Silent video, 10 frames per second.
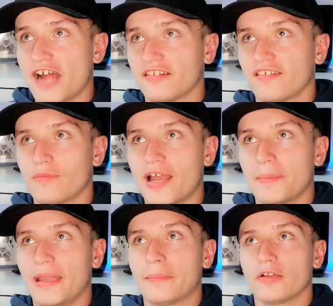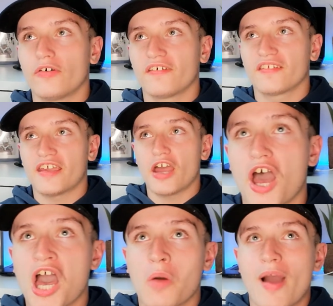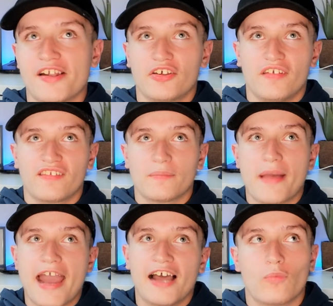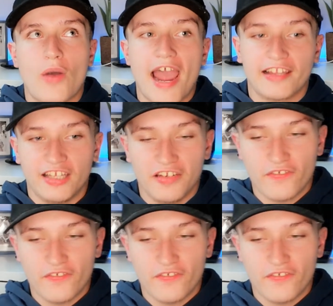And this is why people always say, Oh, why don't you smile widely in your